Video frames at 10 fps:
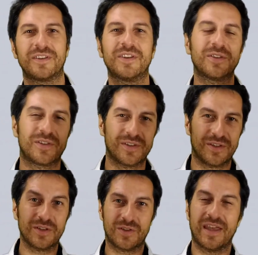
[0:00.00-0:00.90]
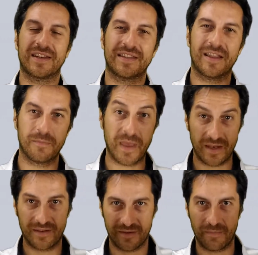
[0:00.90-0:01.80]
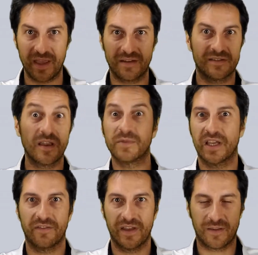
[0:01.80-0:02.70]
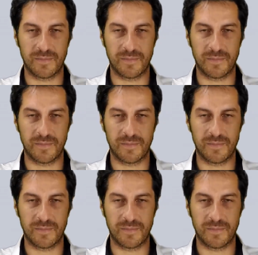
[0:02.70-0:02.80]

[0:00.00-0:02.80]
you to understand the main subject of it,